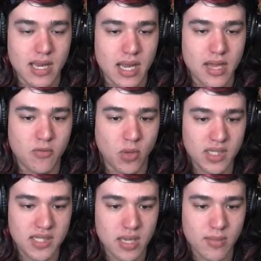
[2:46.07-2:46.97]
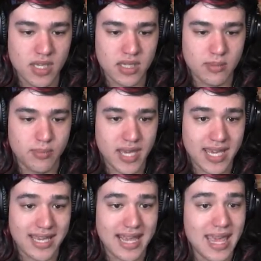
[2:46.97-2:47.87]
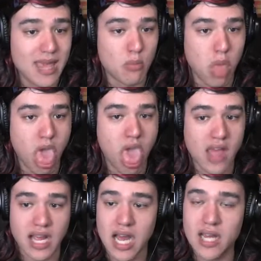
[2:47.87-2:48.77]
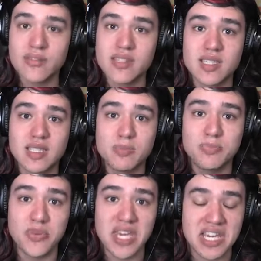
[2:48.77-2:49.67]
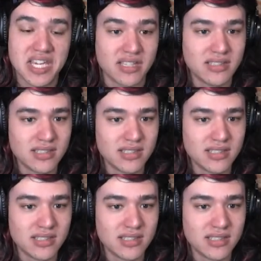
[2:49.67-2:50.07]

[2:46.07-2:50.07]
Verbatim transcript: I've wanted to get back, back get, bleh, I can't even speak.